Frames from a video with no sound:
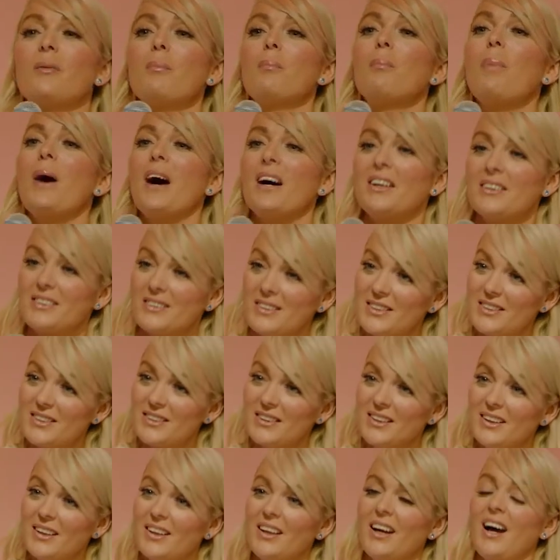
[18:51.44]

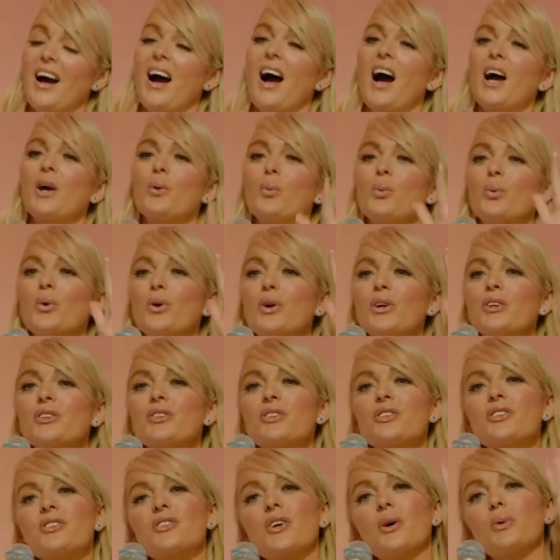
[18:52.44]
But I worked
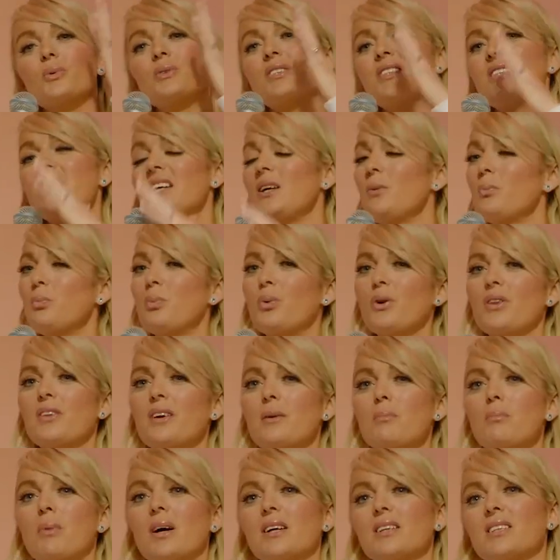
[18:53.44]
so deep
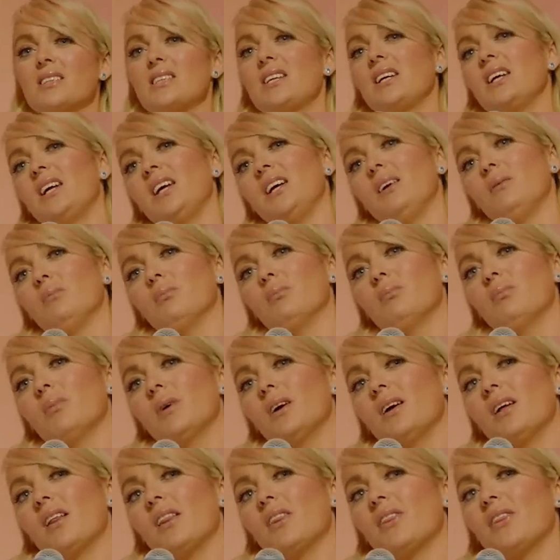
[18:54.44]
within my team
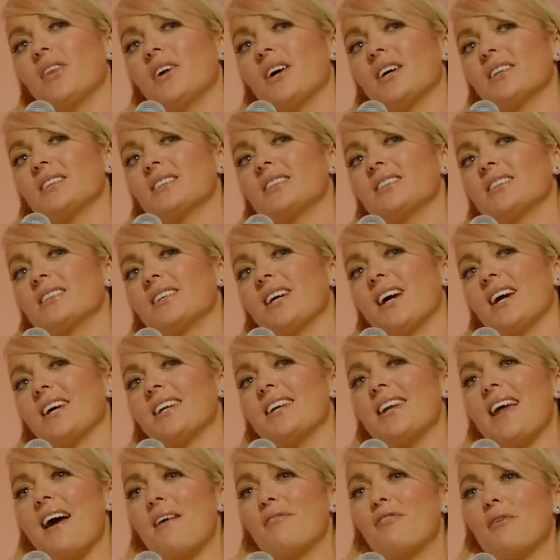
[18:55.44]
that I
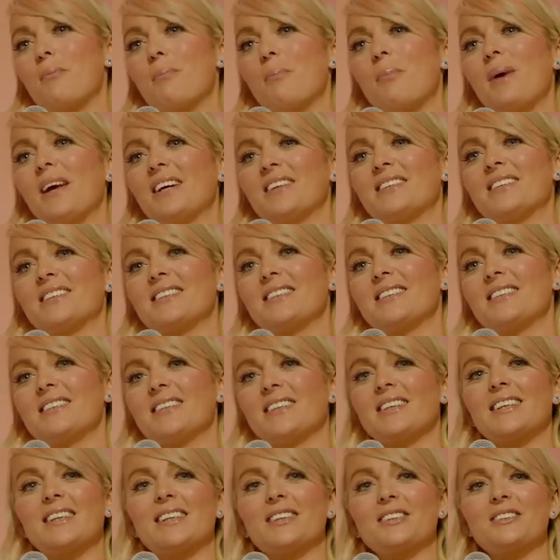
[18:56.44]
never missed
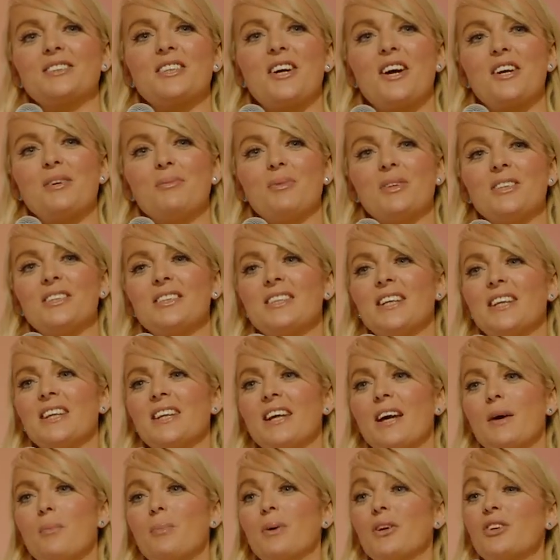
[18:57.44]
a little diamond in
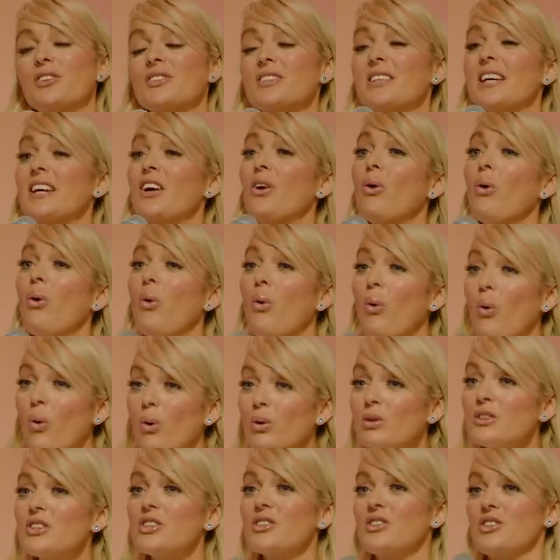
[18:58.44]
there, because they
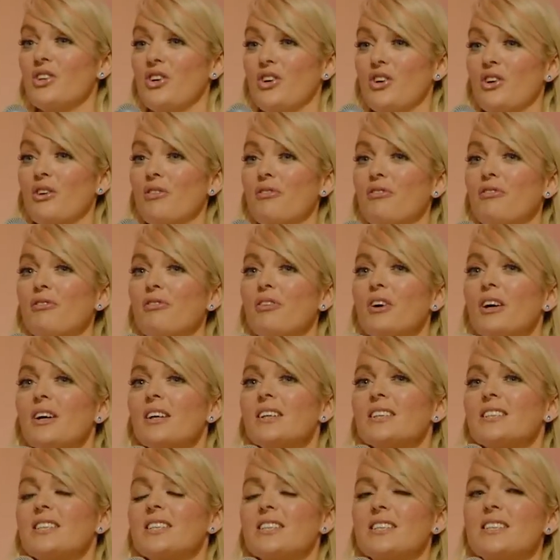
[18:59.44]
all deserve
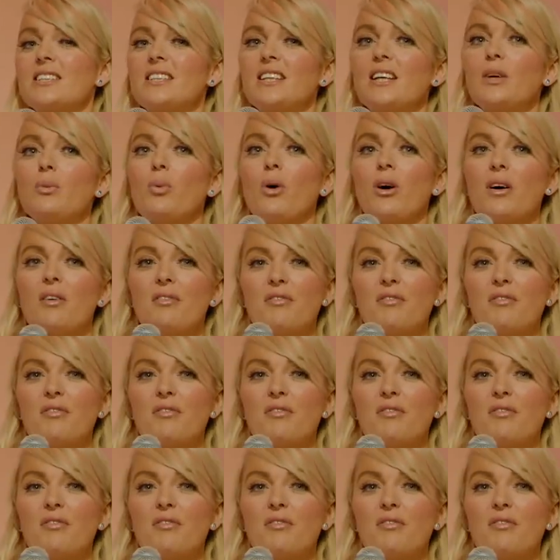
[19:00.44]
to see what a